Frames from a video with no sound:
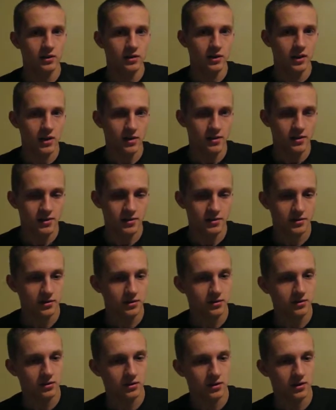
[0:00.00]
And this
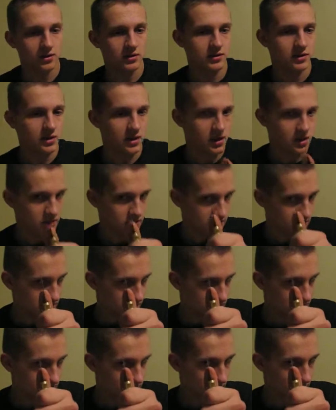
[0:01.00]
since
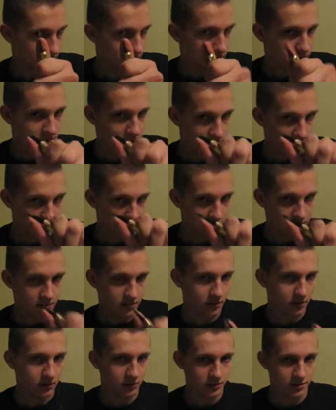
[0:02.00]
it's so thin, it needs a
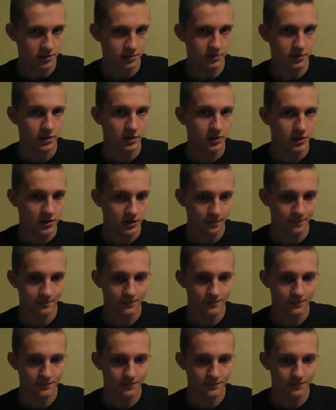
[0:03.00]
little stability,